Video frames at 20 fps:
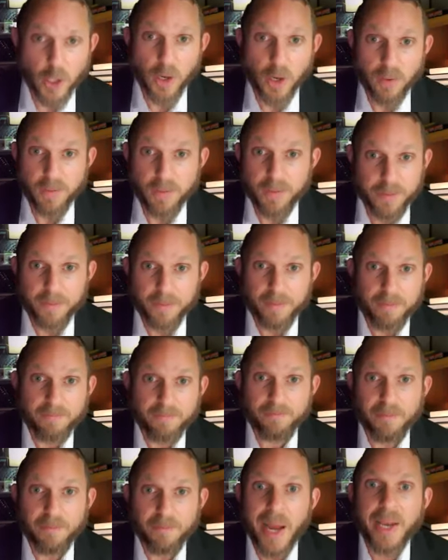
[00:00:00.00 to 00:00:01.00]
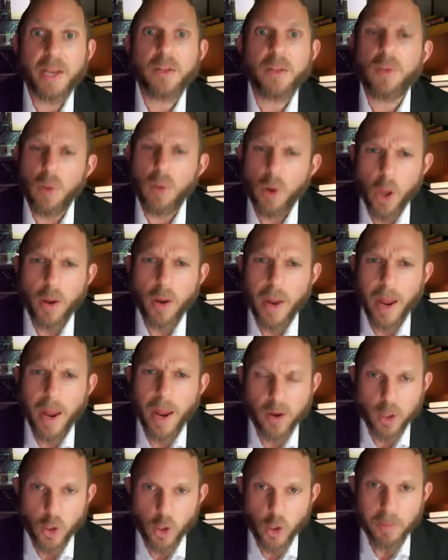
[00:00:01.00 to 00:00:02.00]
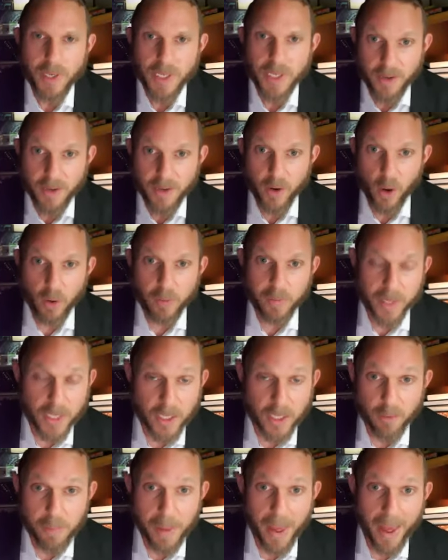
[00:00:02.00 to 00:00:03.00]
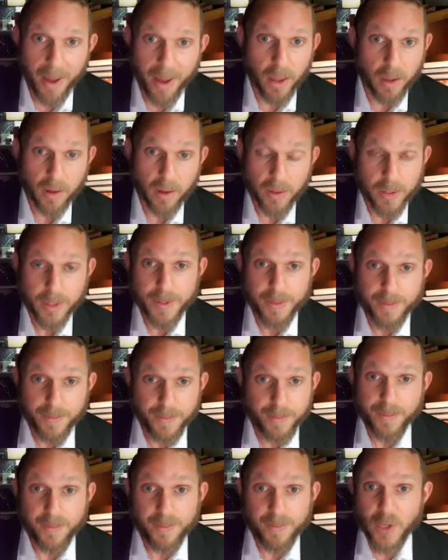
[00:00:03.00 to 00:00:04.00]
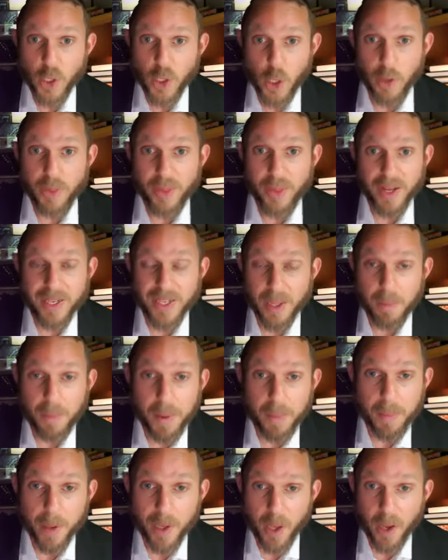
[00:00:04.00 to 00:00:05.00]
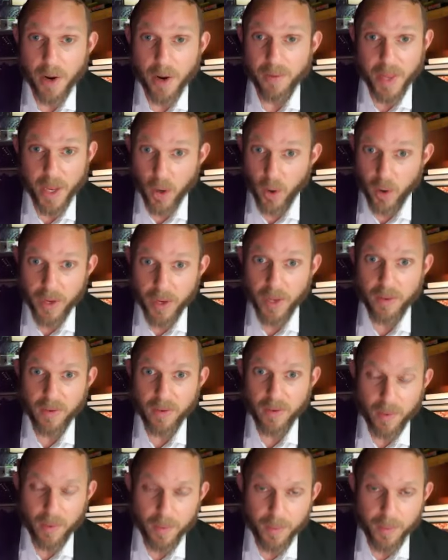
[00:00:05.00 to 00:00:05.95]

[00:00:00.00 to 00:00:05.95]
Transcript: of, I need to learn how to control myself and hold myself back, these are not things that people learn if they don't need to.